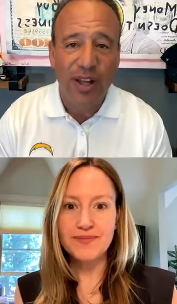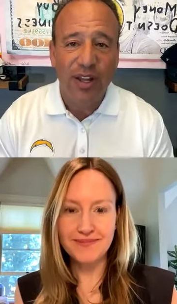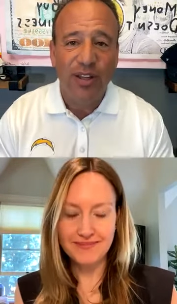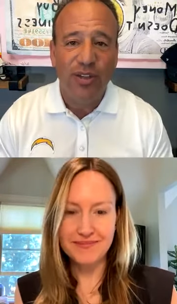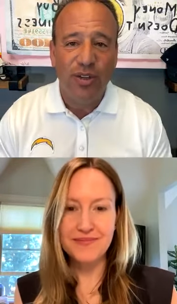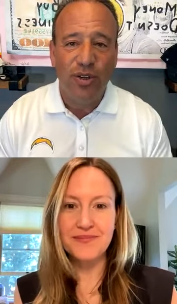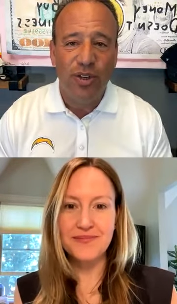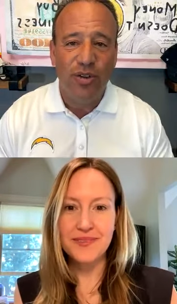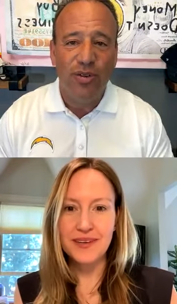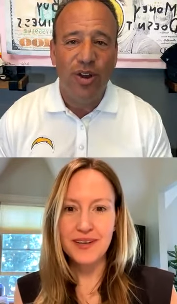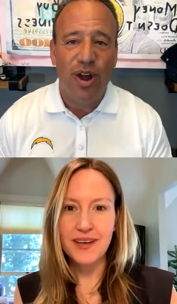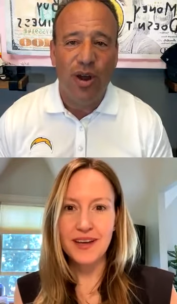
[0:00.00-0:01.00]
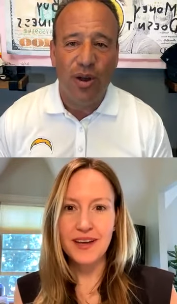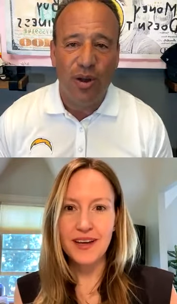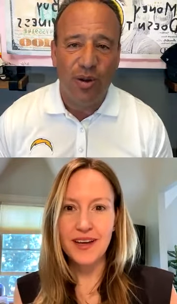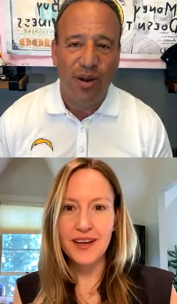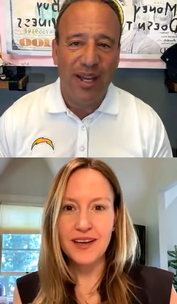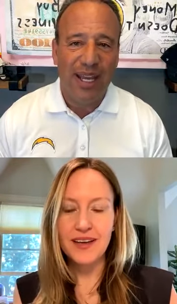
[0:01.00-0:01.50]
Speaker 1: Do you
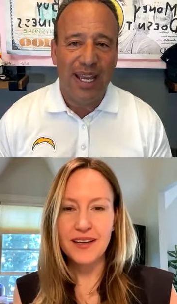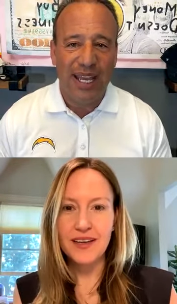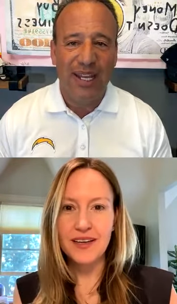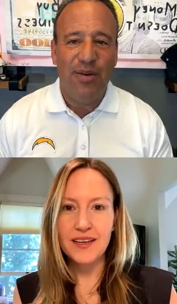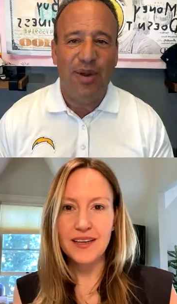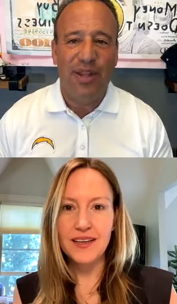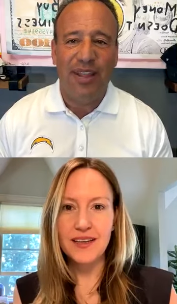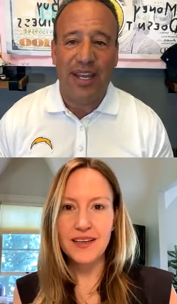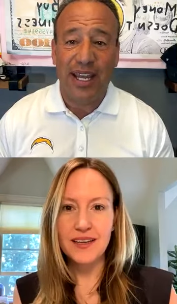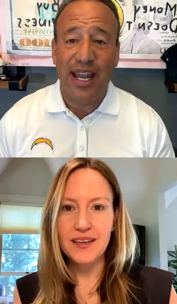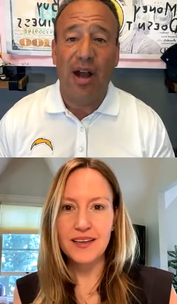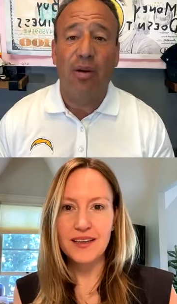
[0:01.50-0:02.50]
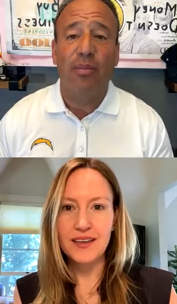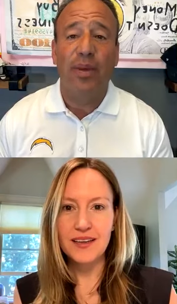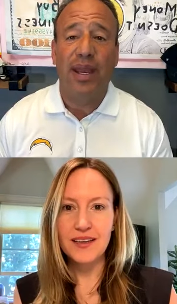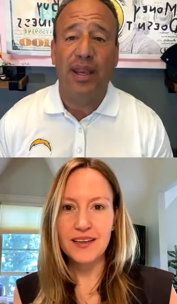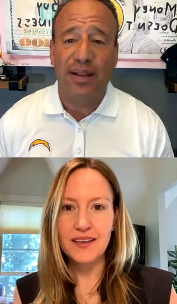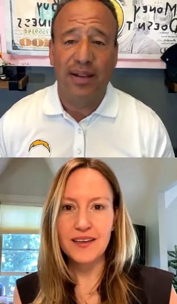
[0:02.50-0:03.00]
know anyone that can help
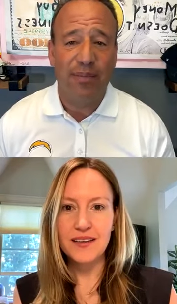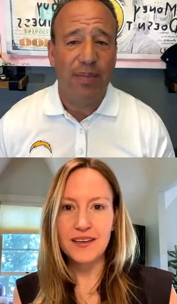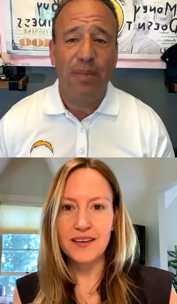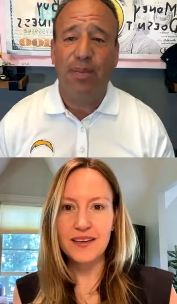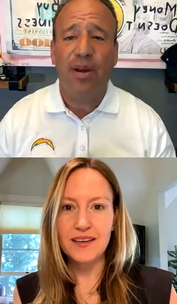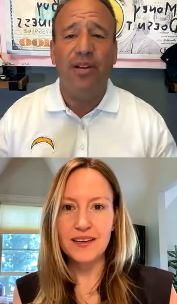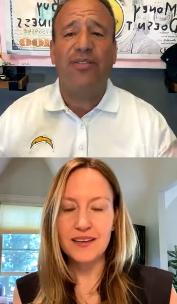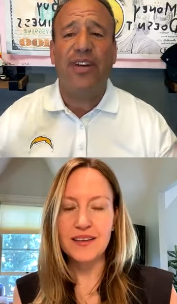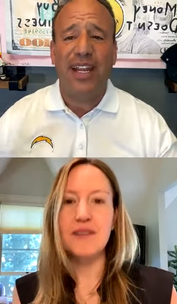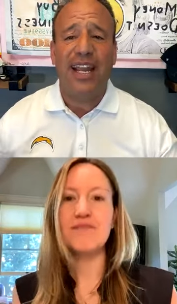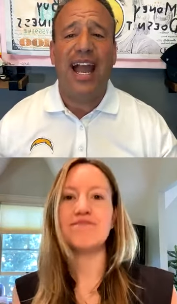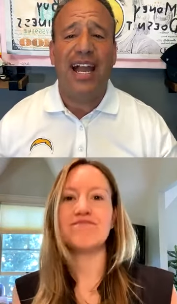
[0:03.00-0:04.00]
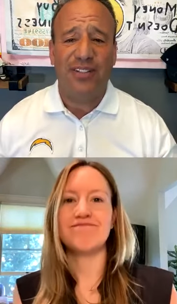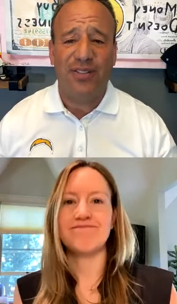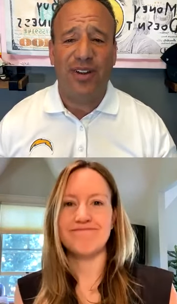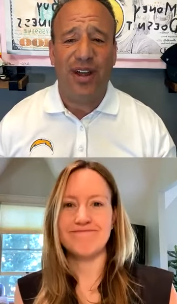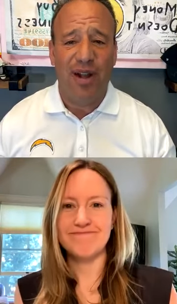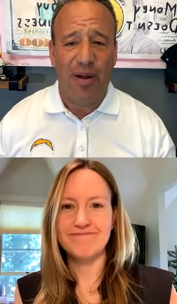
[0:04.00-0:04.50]
me? People are afraid to ask for
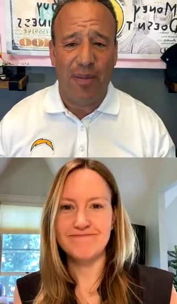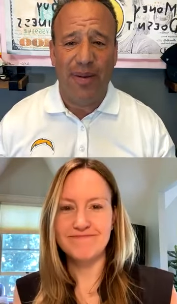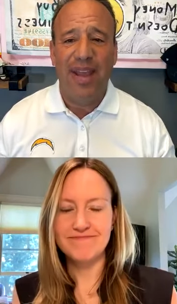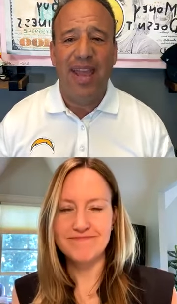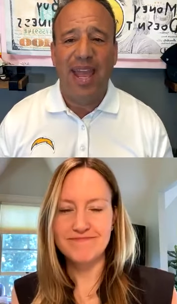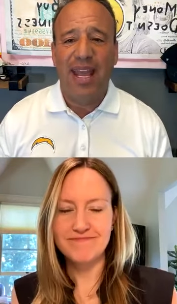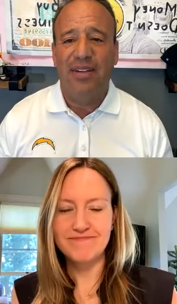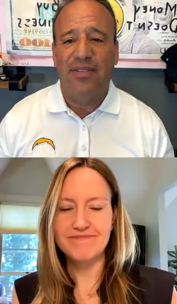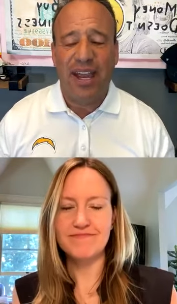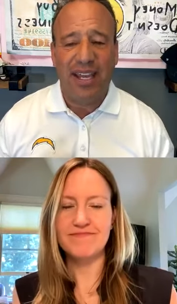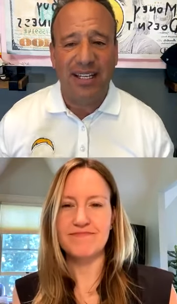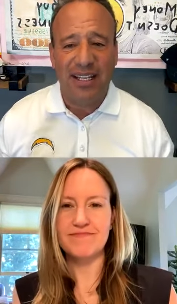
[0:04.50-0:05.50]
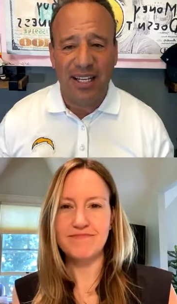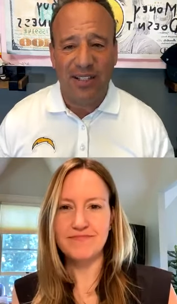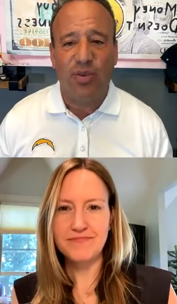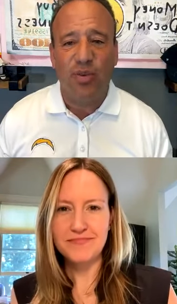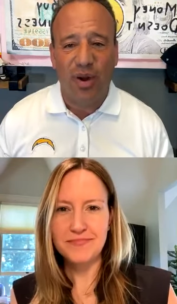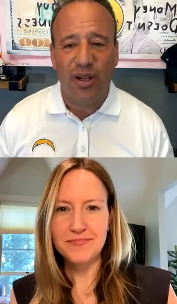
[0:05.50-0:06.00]
help, and if I can teach
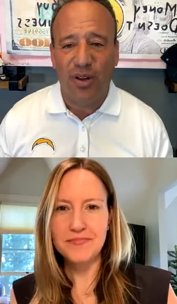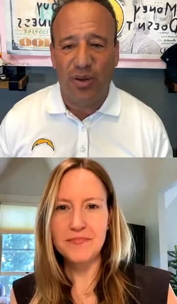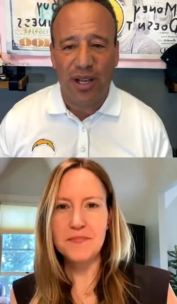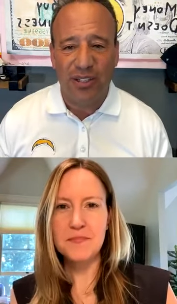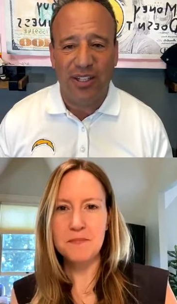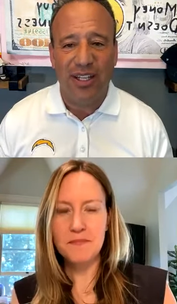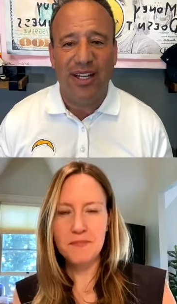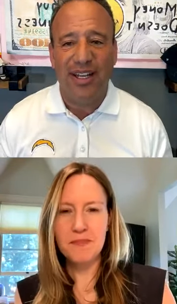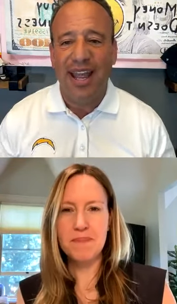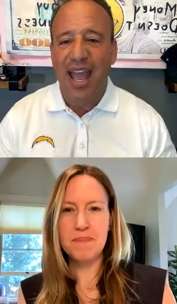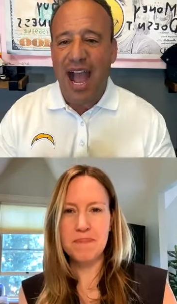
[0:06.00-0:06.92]
one question, and I